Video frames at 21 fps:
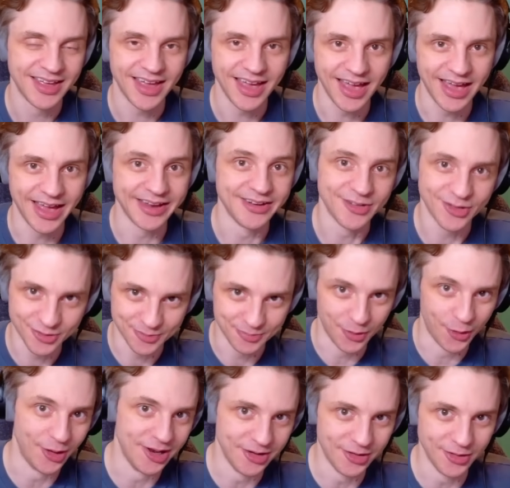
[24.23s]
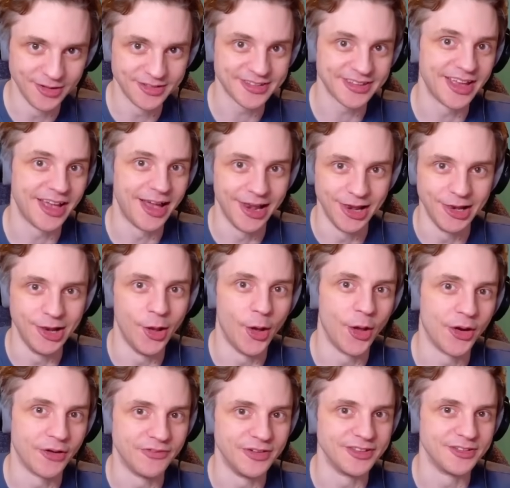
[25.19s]
And spoilers, a
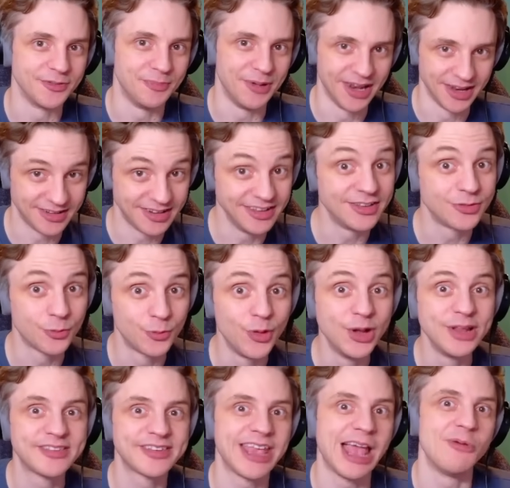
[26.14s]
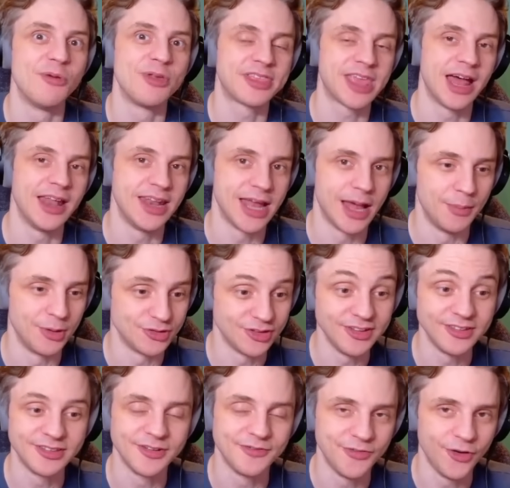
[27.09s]
lot of his abilities will scale with gun damage.
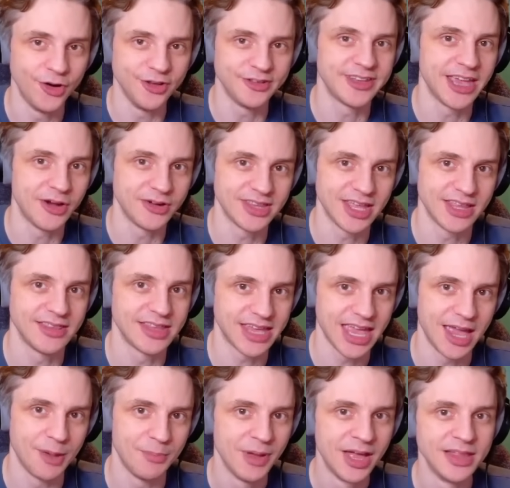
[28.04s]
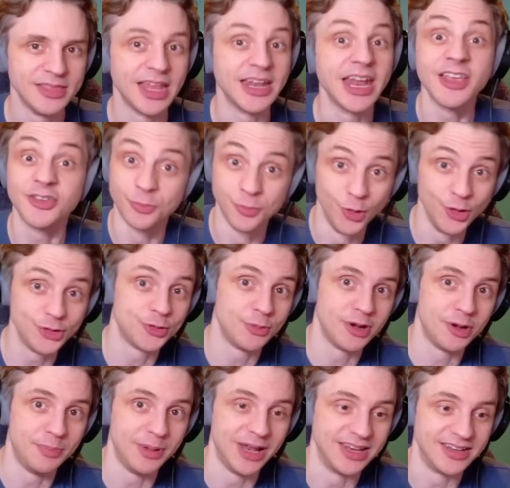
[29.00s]
He's the first character in the game that has multiple
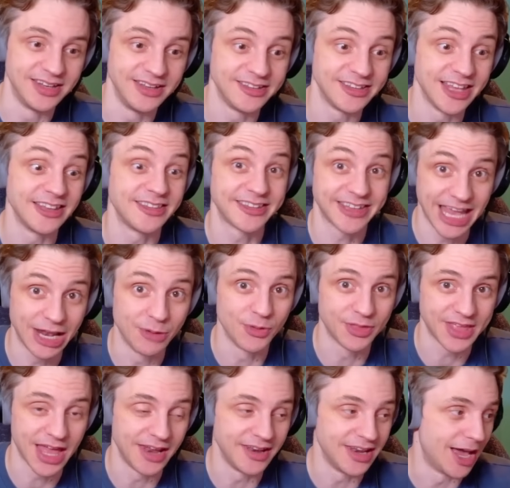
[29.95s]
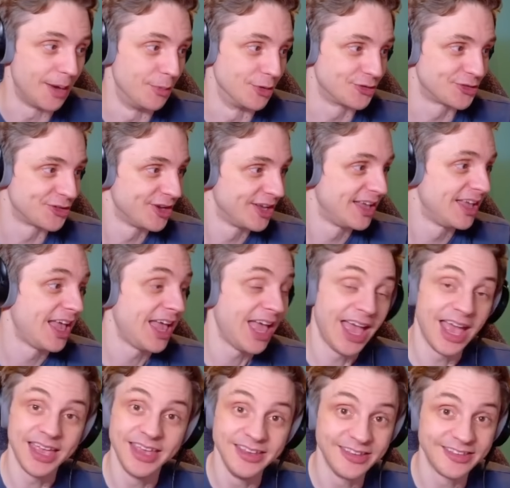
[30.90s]
abilities that scale with gun damage.
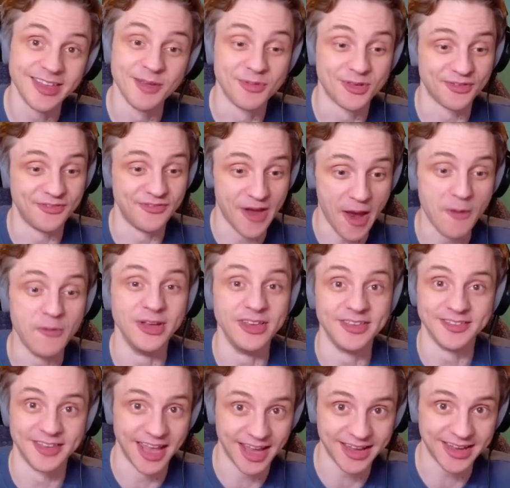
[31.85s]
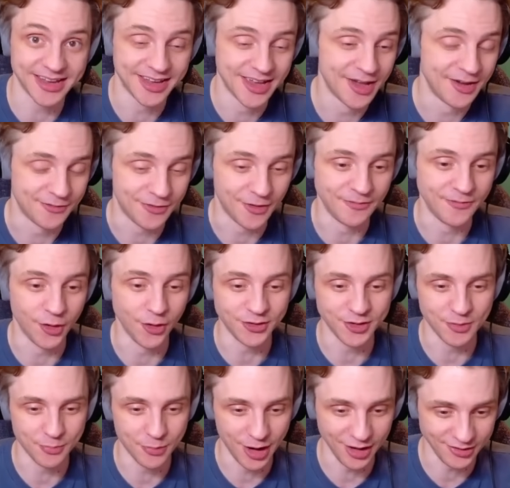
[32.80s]
He seems very sick from first
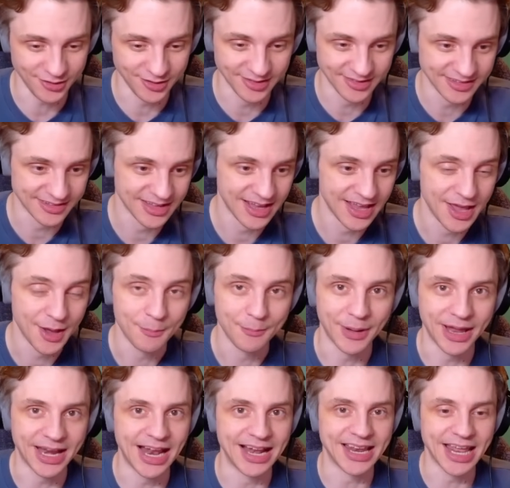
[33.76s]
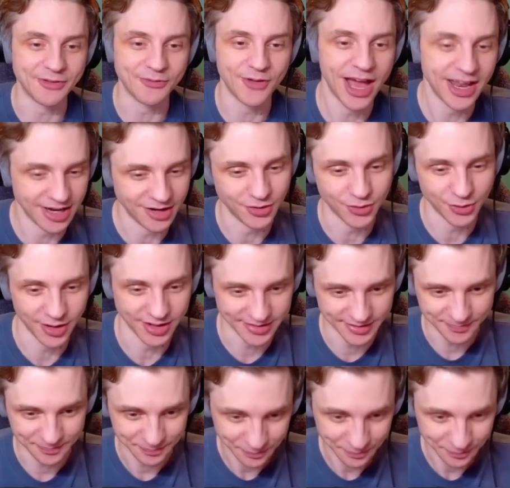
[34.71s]
impressions, but I'll get right into it.